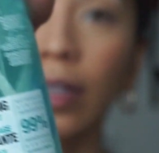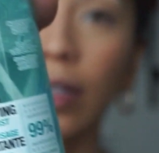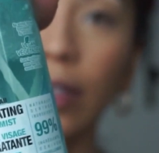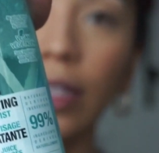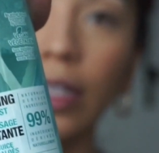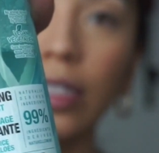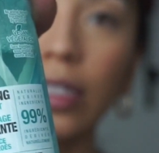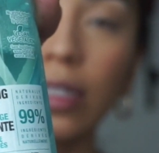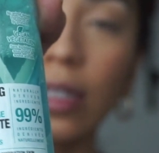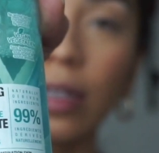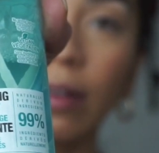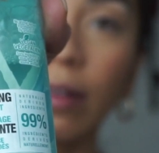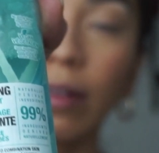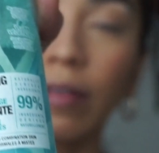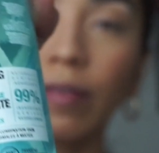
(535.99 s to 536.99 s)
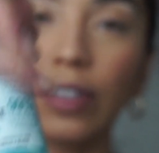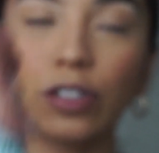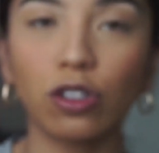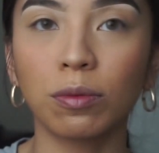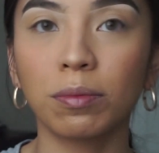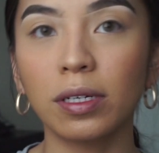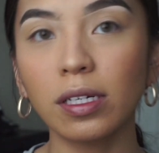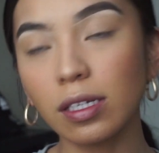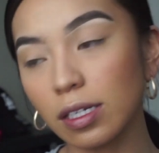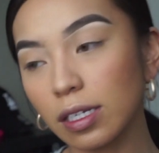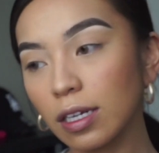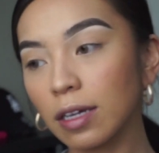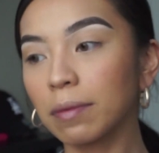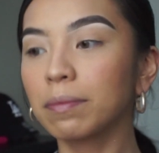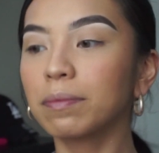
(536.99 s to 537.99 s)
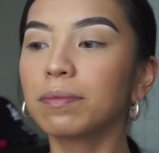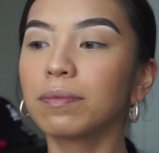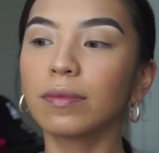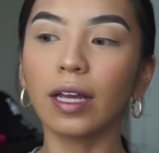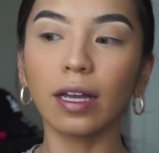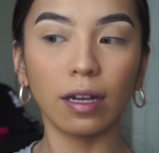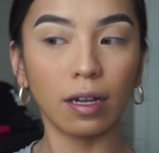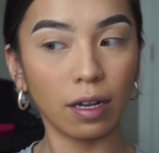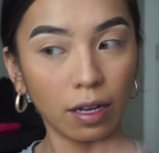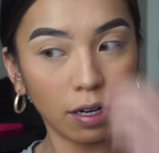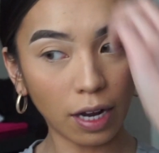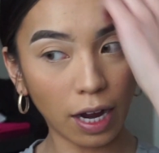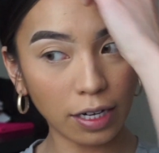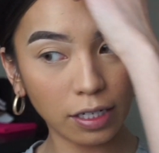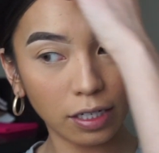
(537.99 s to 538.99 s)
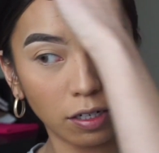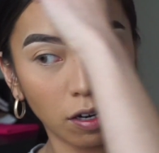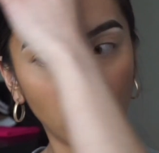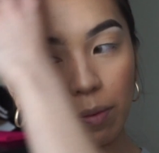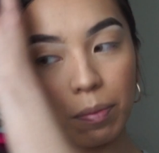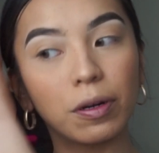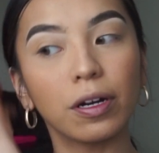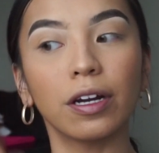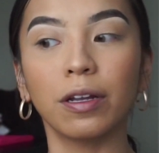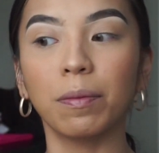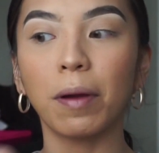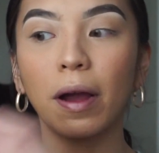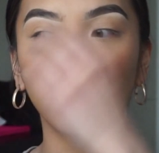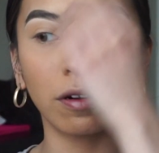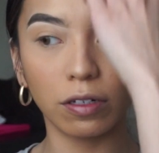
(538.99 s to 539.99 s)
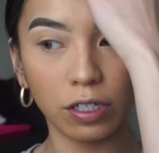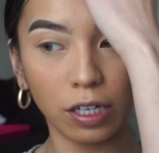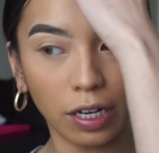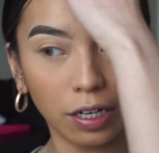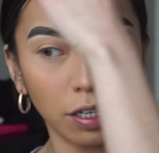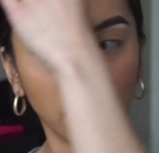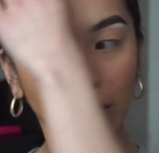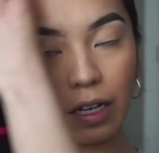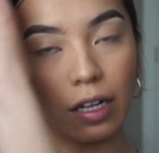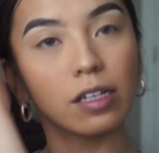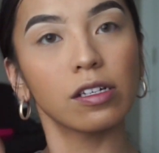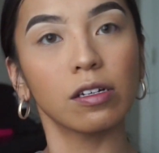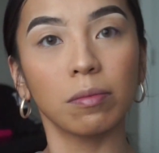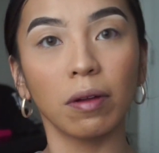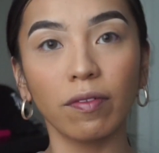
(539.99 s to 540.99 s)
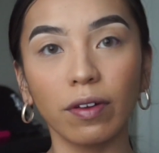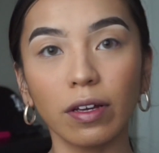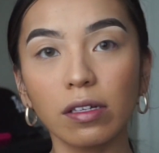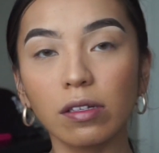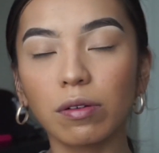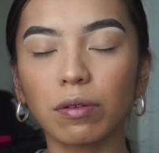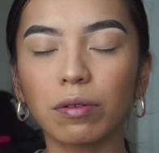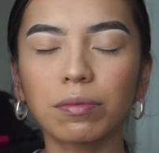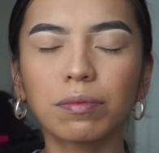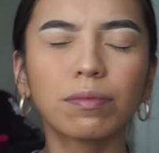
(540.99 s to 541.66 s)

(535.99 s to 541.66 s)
This facial mist, and I did not put any powder to anything else on my face, so